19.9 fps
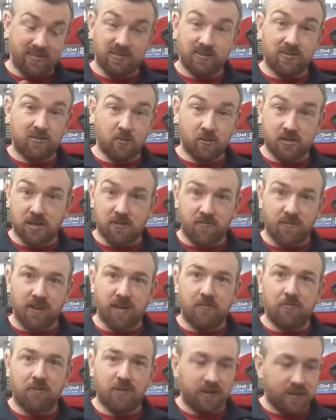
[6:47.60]
because it does
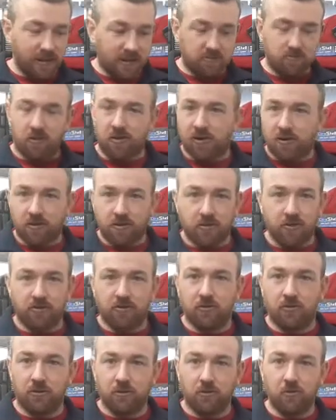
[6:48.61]
everything you want, heats water and
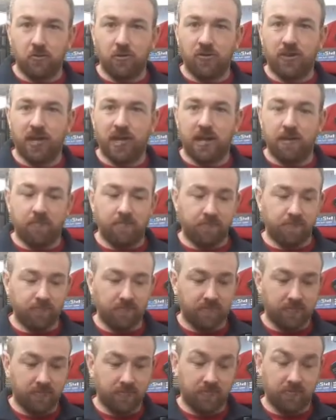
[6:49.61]
cooks all at the one time.
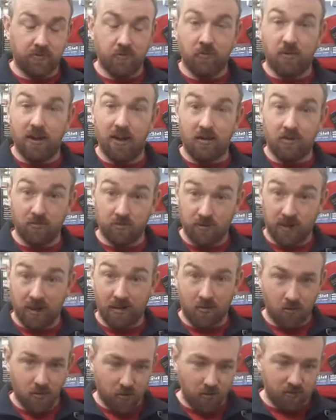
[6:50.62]
So I
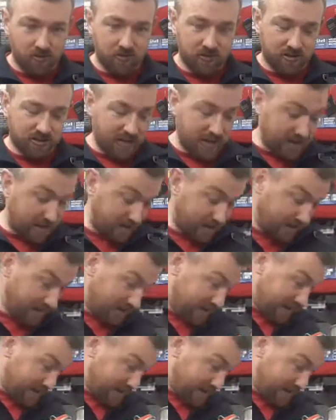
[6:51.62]
love this set.